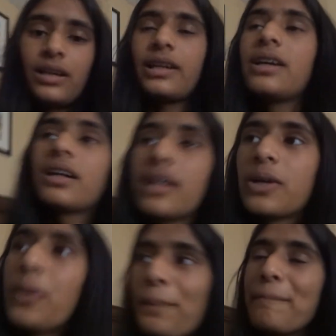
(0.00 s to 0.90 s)
Alright y'all, I got
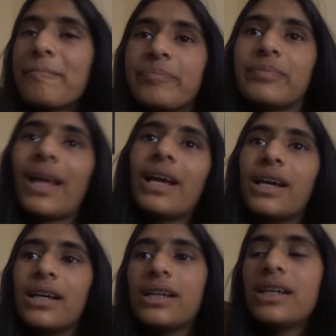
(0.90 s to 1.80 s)
home.
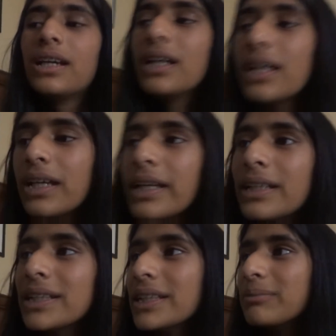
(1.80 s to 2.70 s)

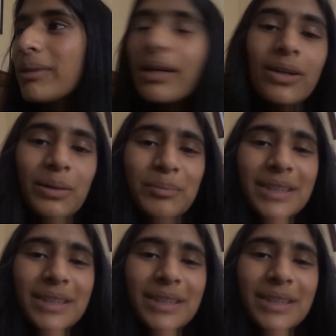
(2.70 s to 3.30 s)
And my arm,